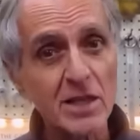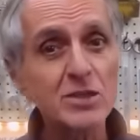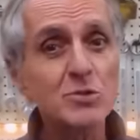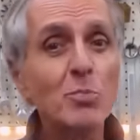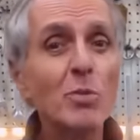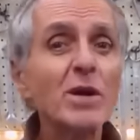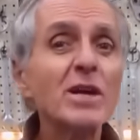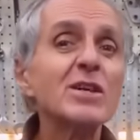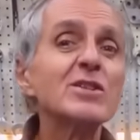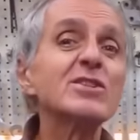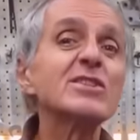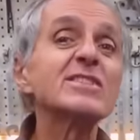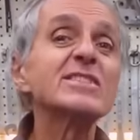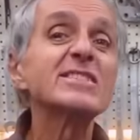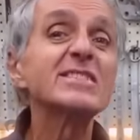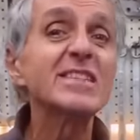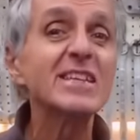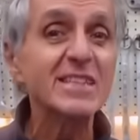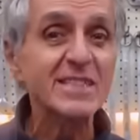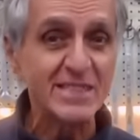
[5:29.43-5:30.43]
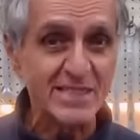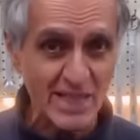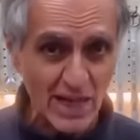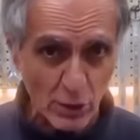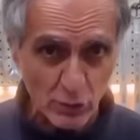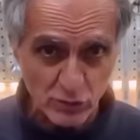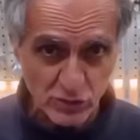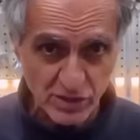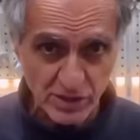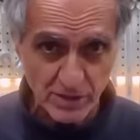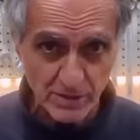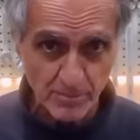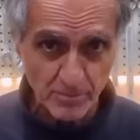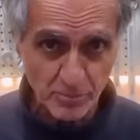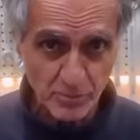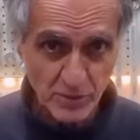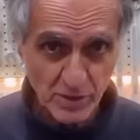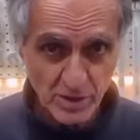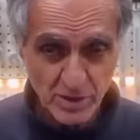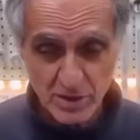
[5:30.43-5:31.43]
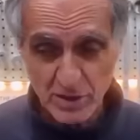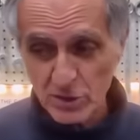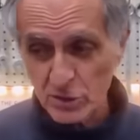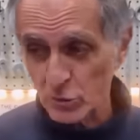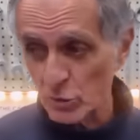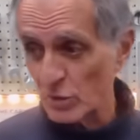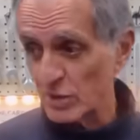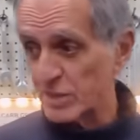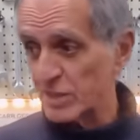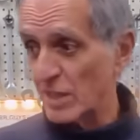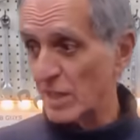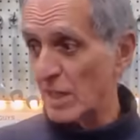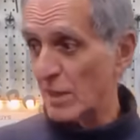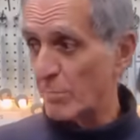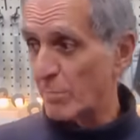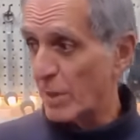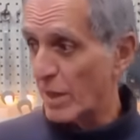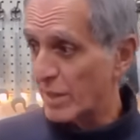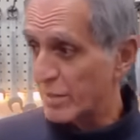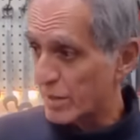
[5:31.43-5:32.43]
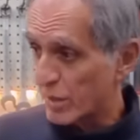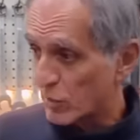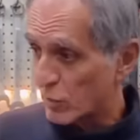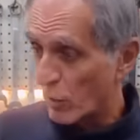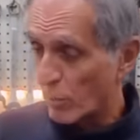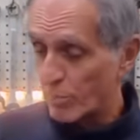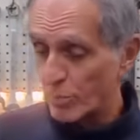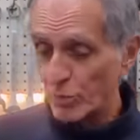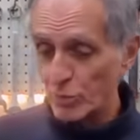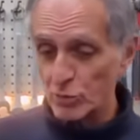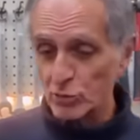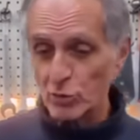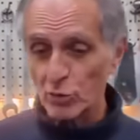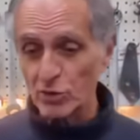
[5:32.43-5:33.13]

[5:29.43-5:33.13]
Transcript: Let's bring it to 6,000. So I set up my computer to